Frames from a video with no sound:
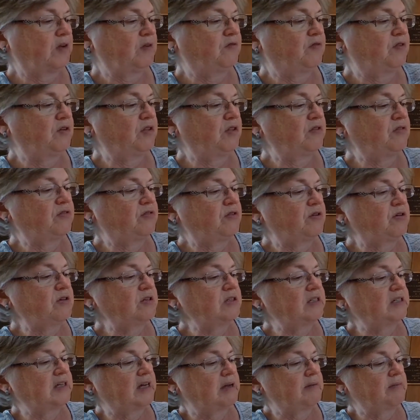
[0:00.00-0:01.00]
For the
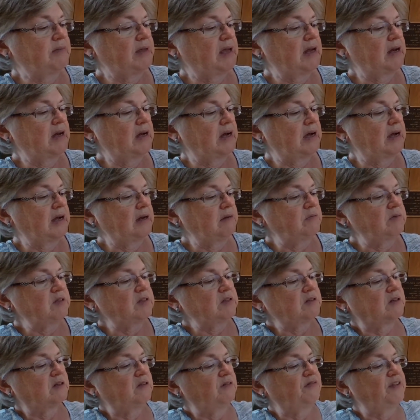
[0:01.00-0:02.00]
third time that night,
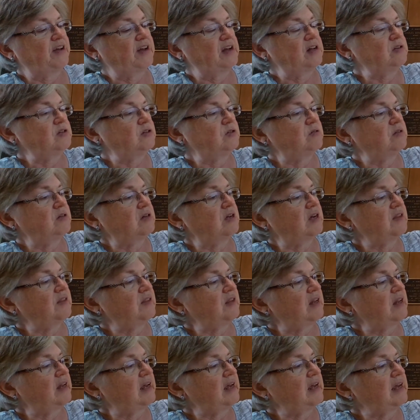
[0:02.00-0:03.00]
Miss Clavel turned on
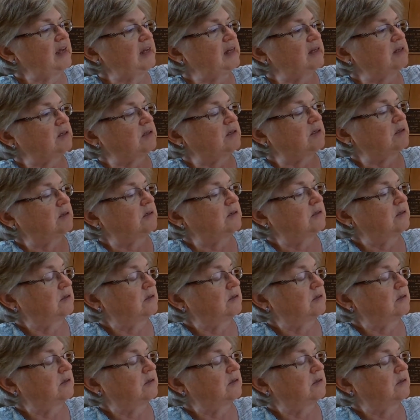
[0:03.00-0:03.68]
the light.